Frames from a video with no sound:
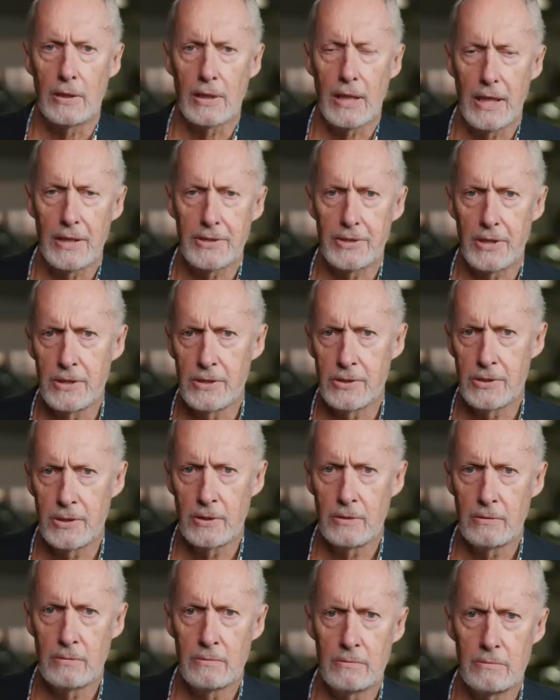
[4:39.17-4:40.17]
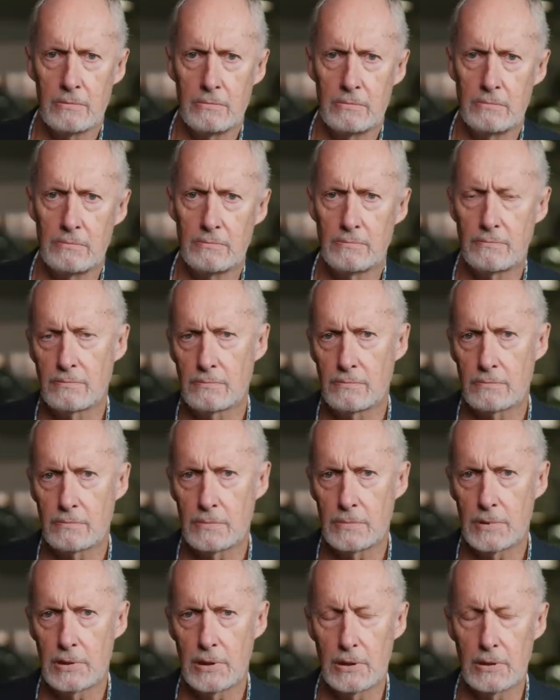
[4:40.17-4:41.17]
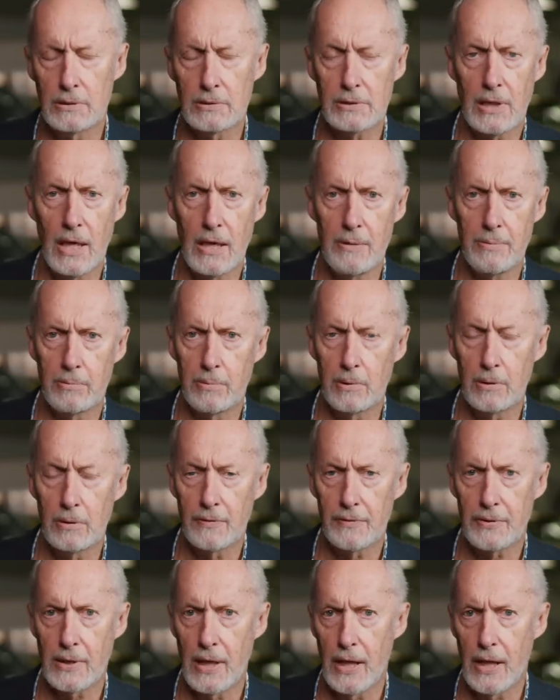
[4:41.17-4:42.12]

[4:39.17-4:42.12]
know, large engine, uh, capable of